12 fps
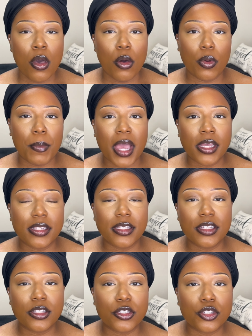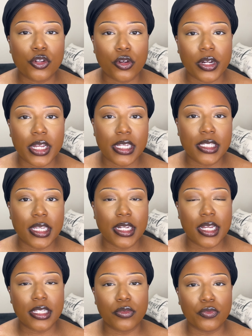when my concealer's crease, it
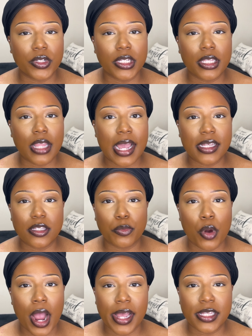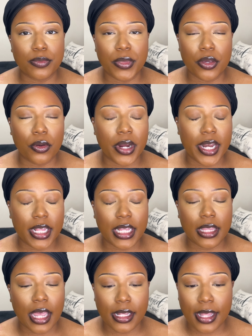doesn't really like surprise me or anything
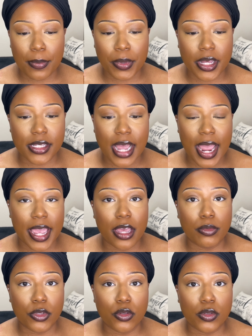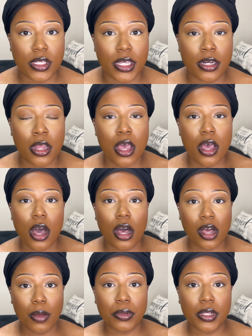like that because I am using a
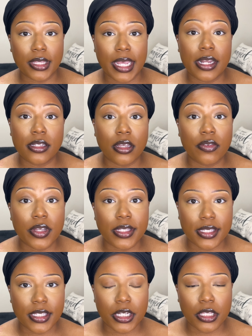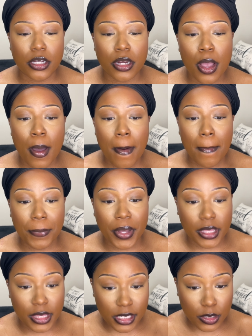couple of layers of concealer.
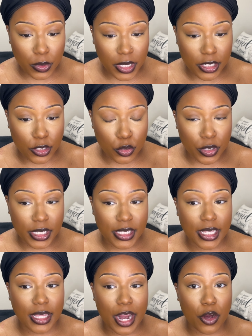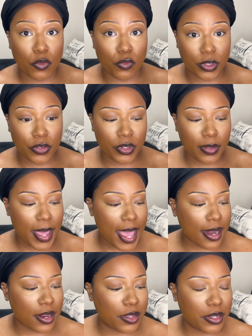But this one is creasing like really
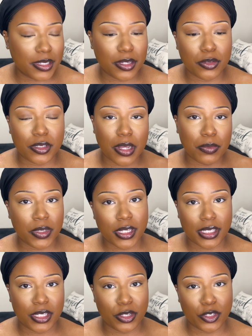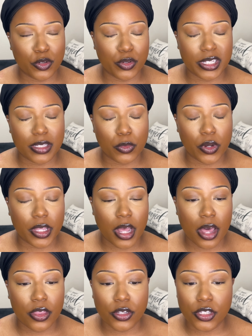bad. So some concealers crease more than
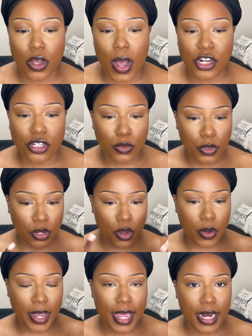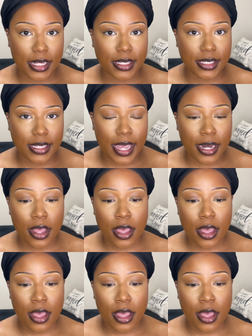others. So I just want to go ahead and set